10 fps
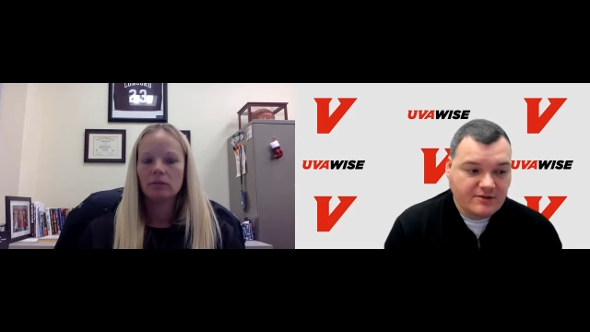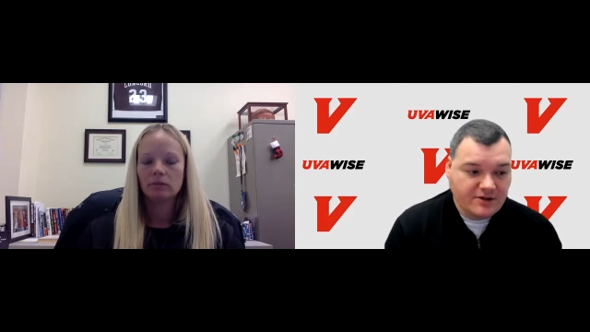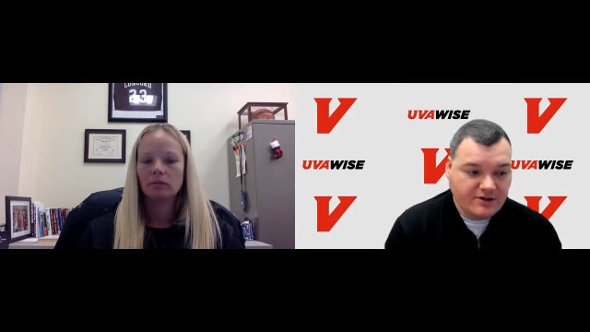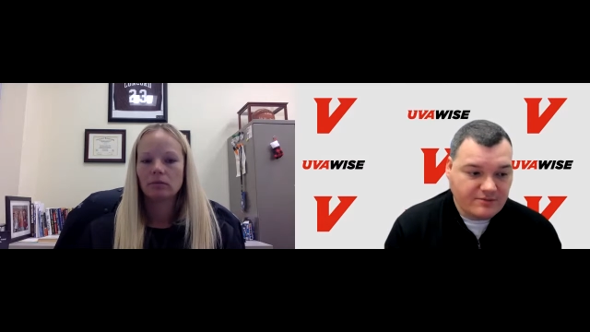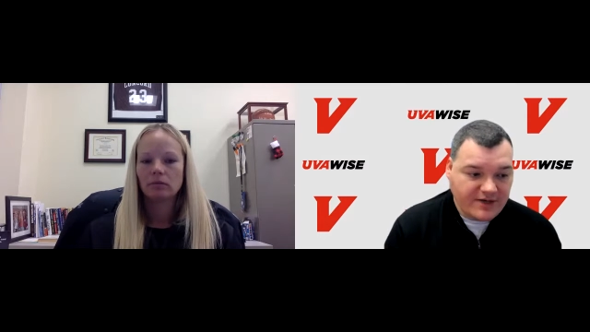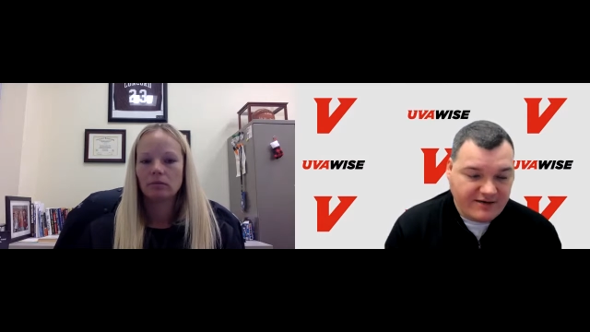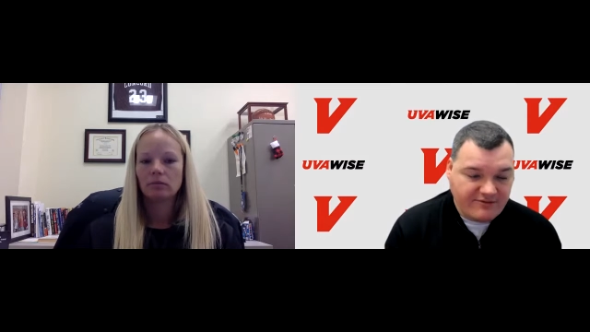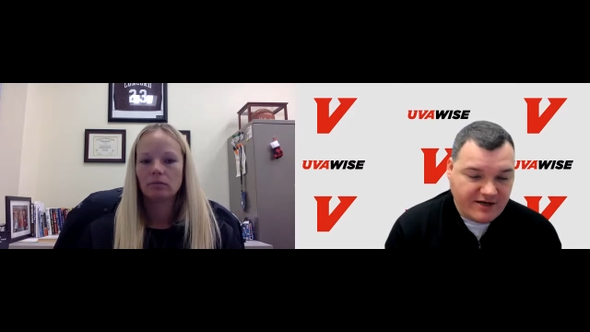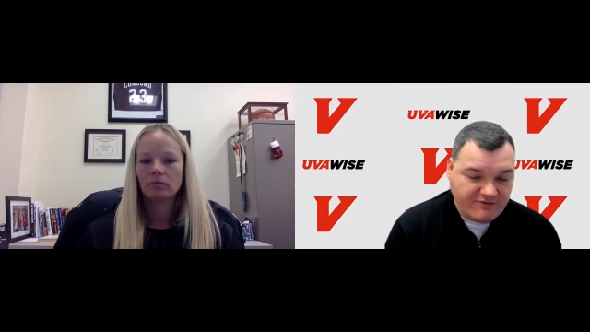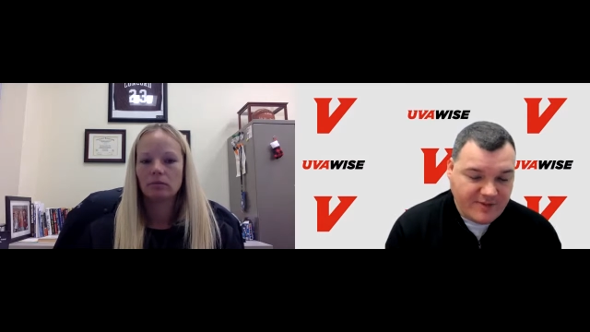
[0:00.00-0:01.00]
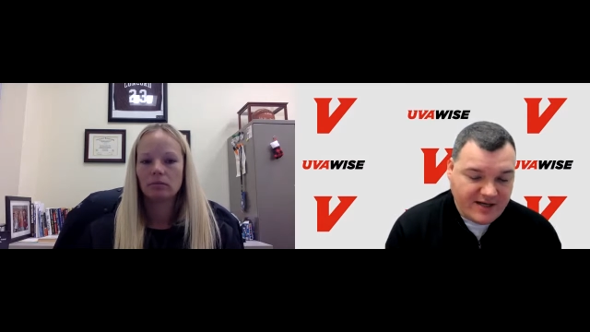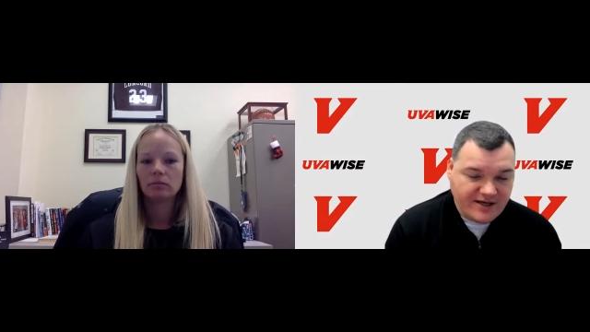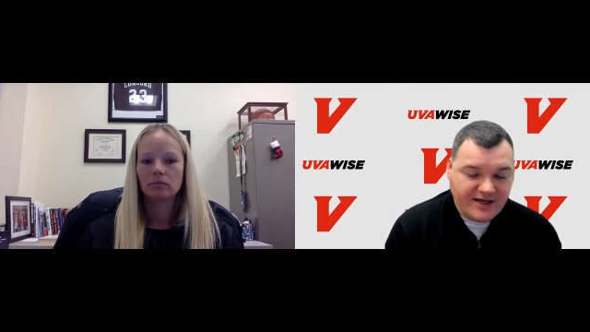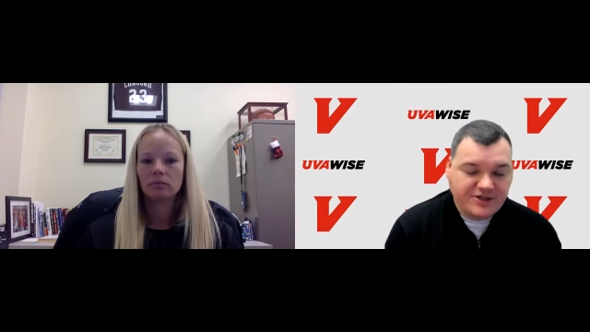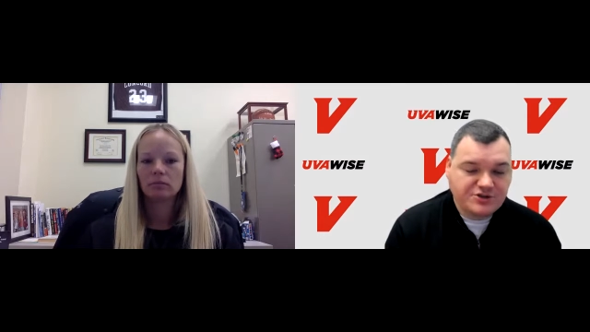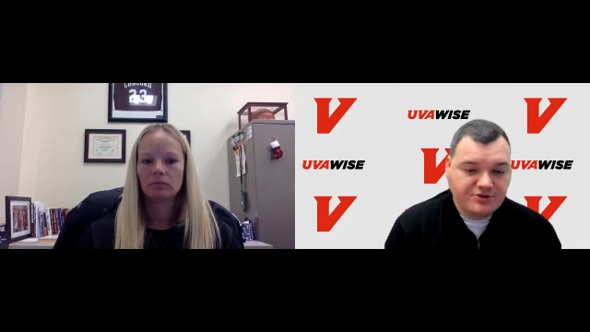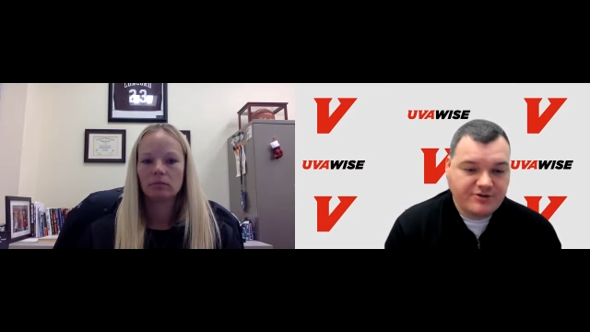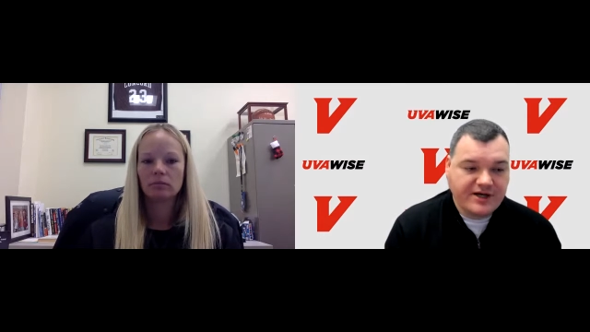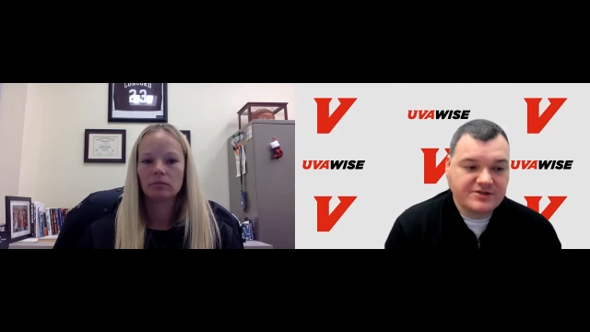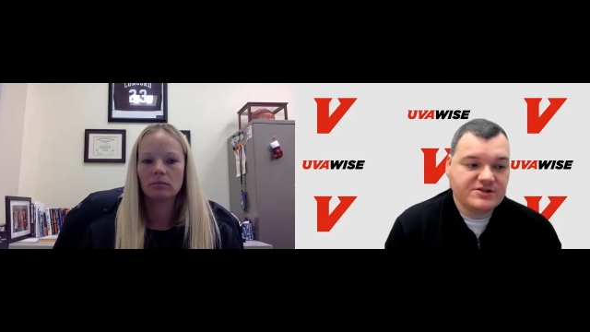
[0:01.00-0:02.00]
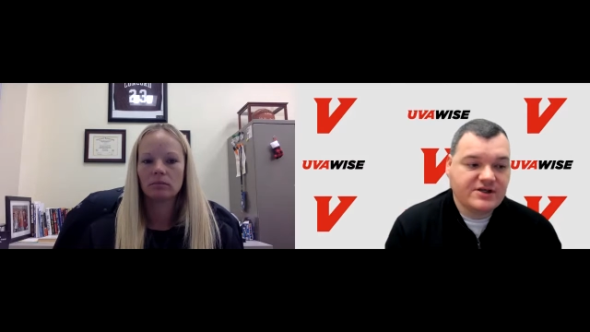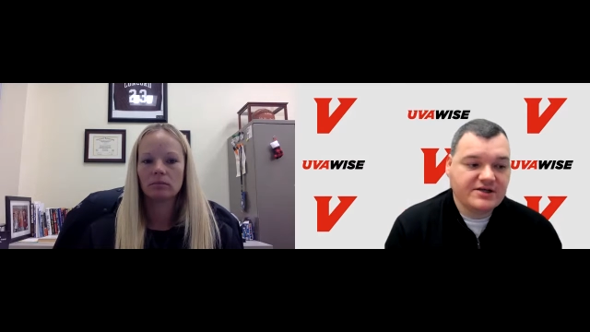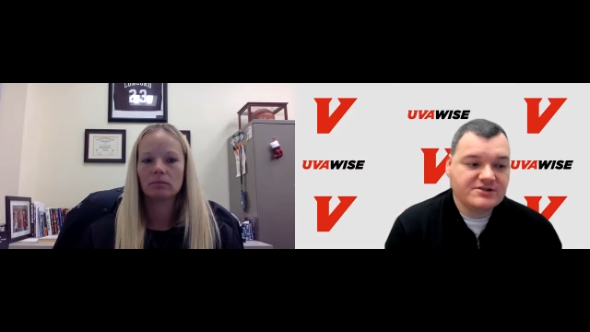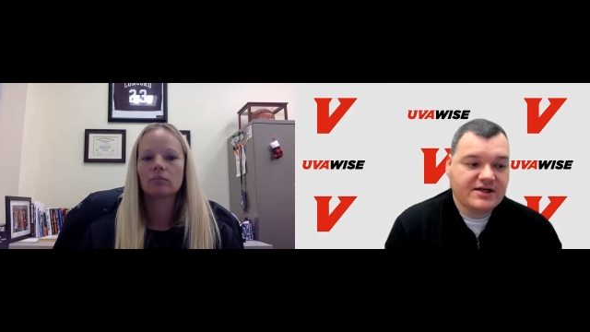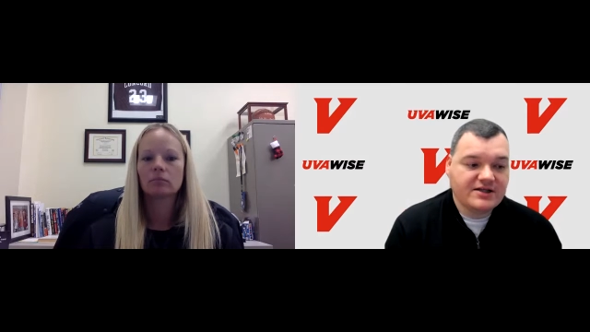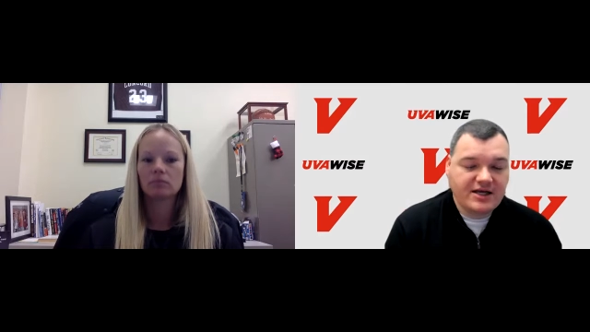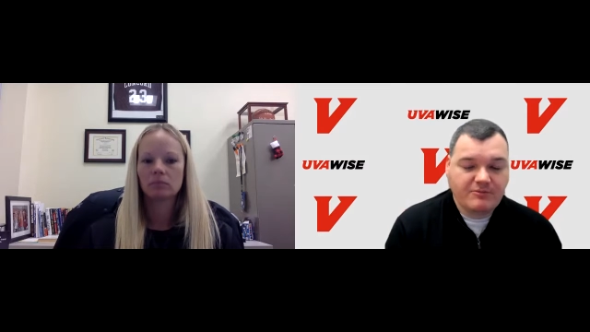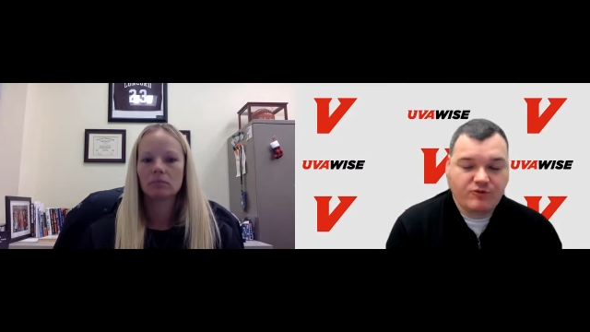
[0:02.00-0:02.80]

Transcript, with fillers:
Speaker 1: you know having everybody at shoot arounds and things like that.